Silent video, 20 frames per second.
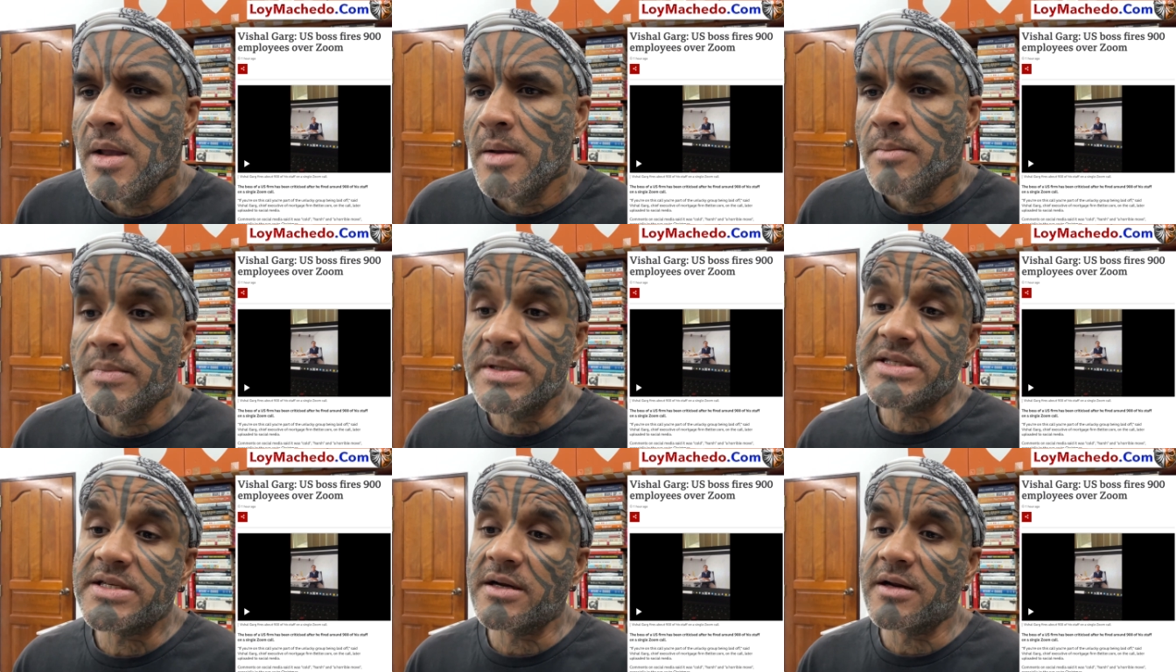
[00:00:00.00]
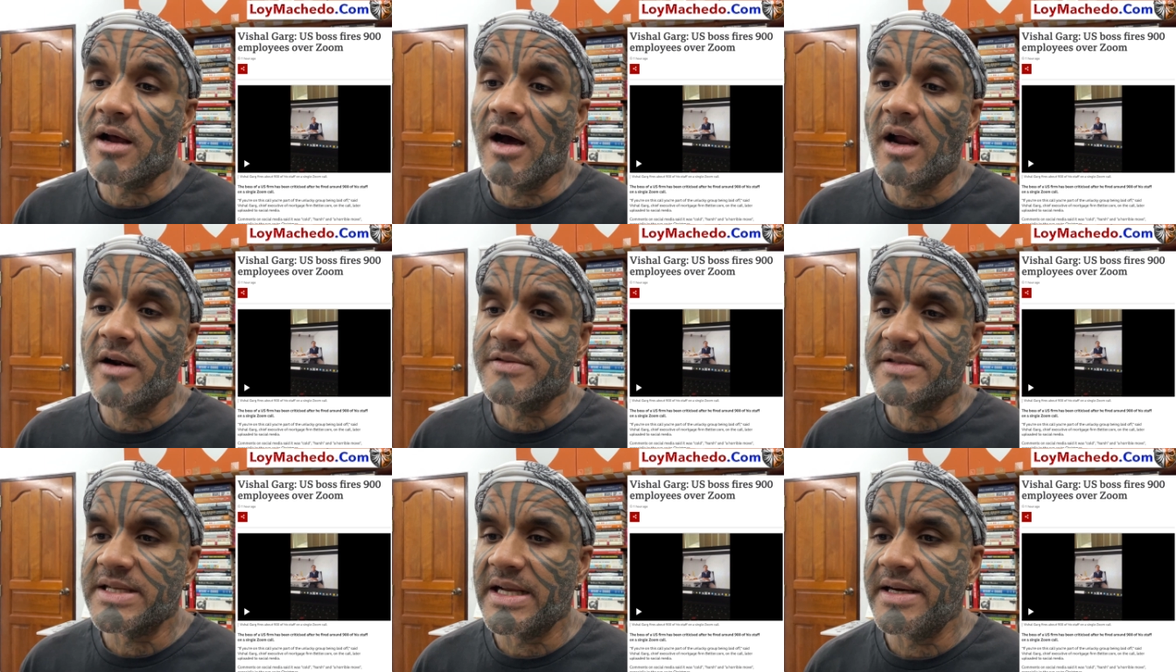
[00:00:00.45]
Mr.
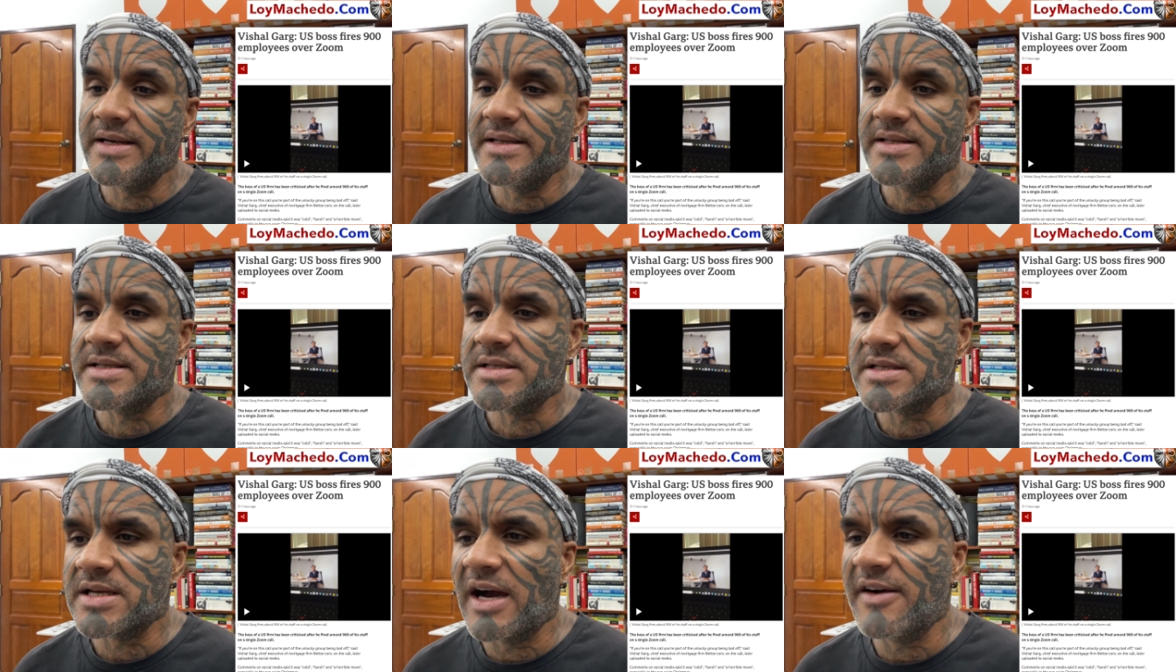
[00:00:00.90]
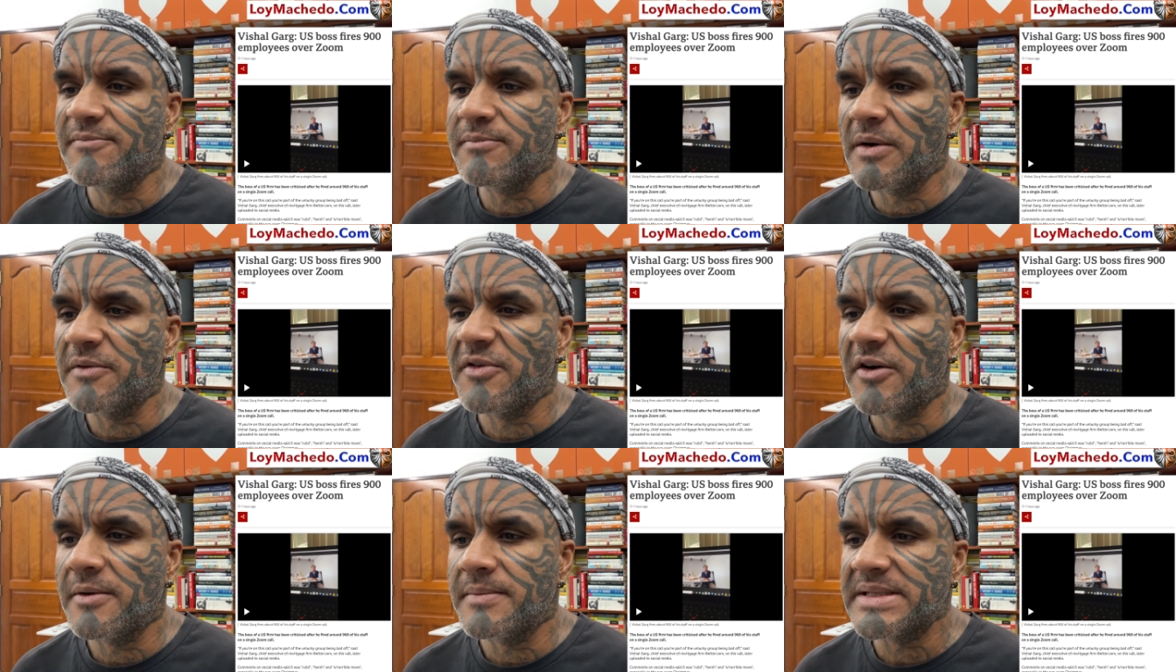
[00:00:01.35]
Garg said his staff
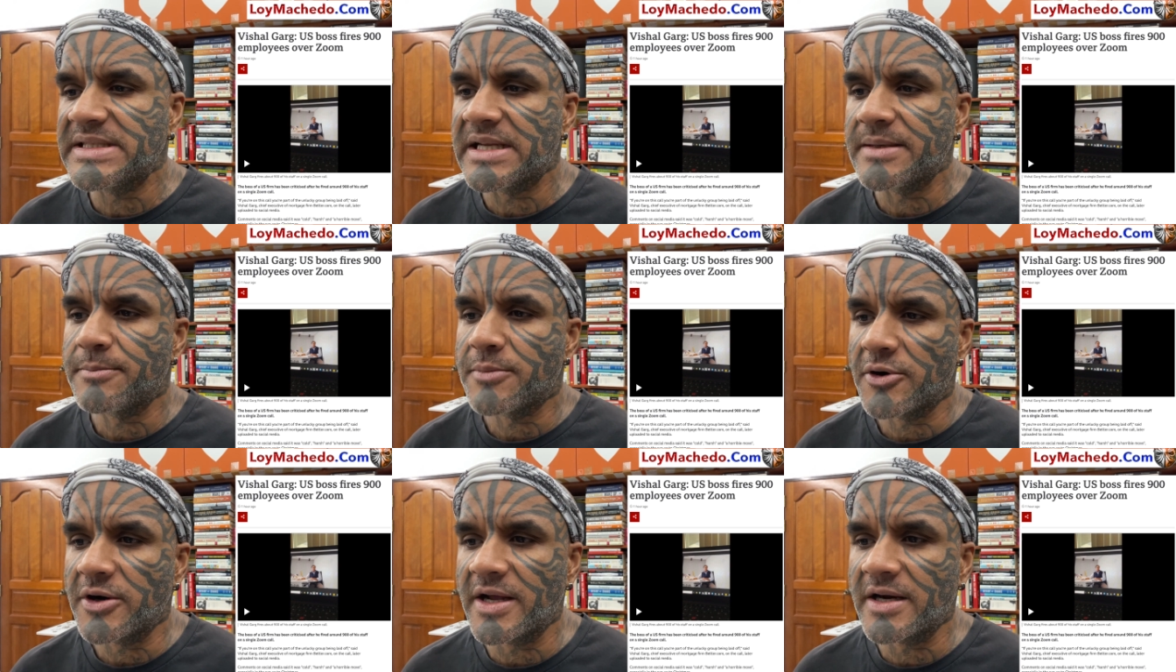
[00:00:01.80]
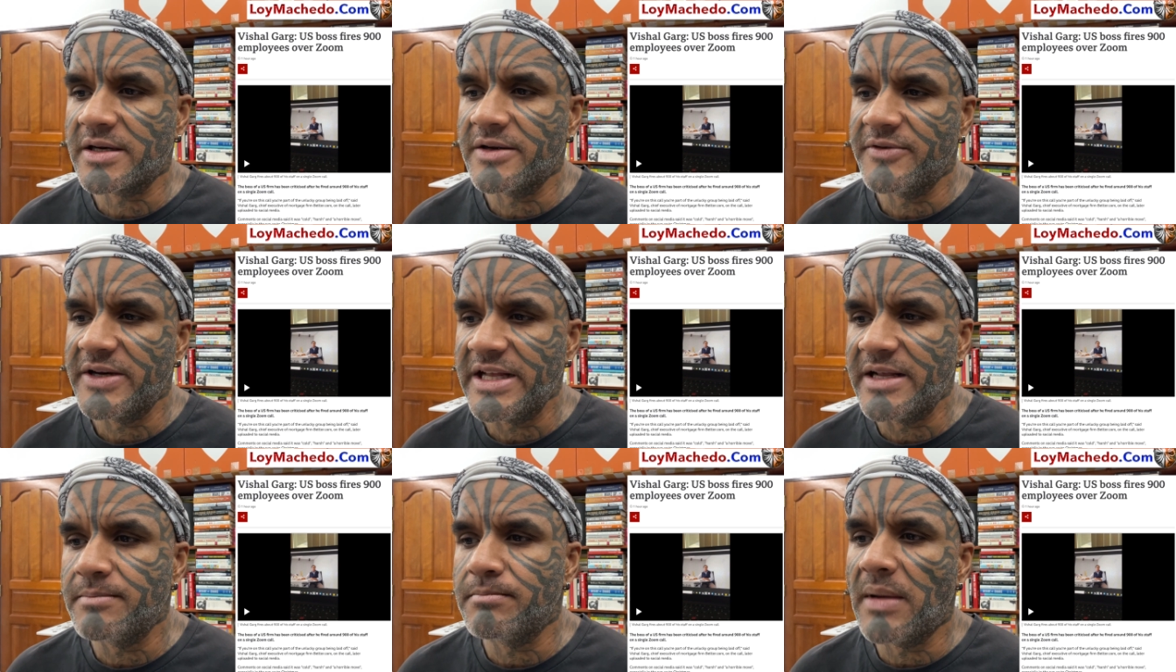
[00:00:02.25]
performance and
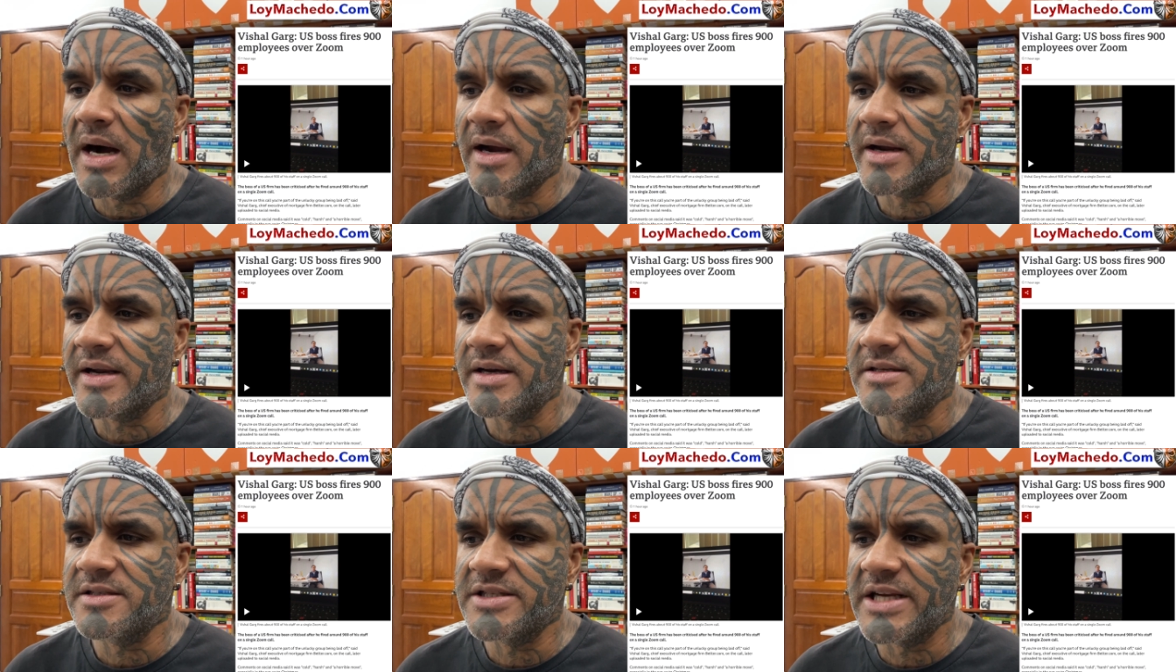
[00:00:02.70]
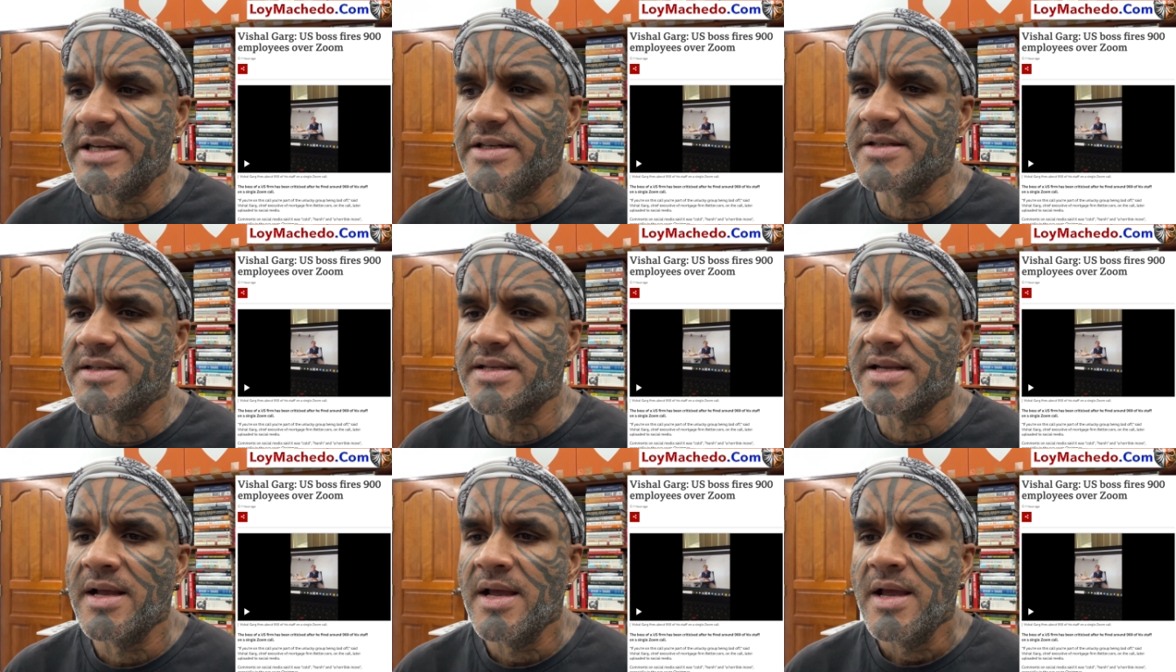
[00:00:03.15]
productivity and market
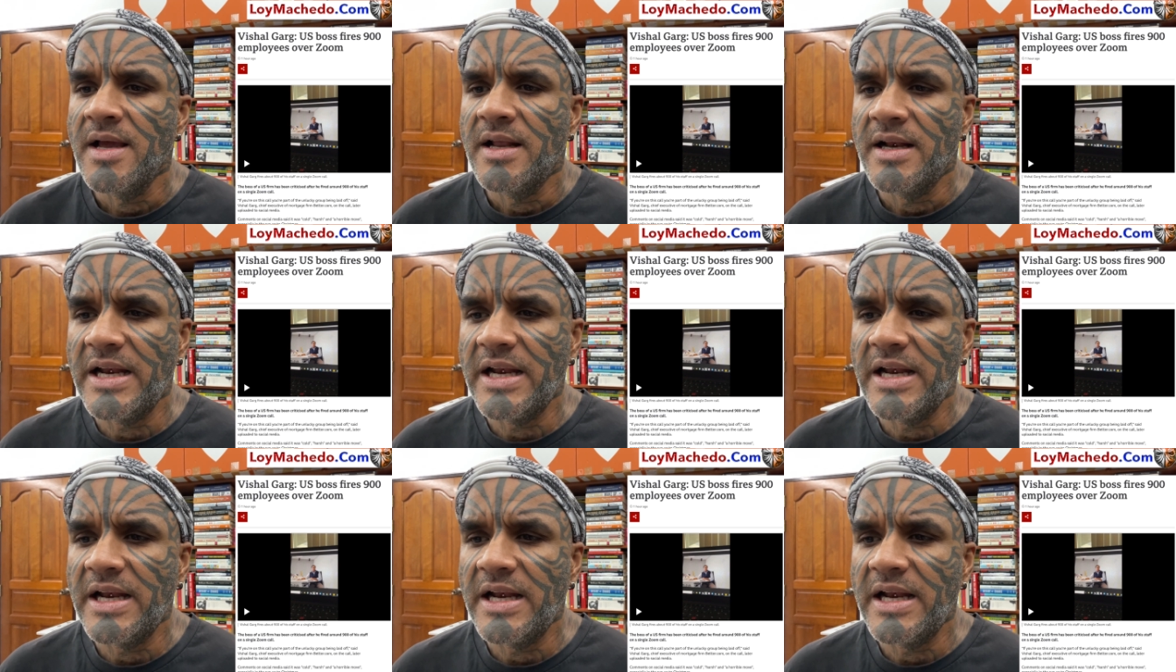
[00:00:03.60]
changes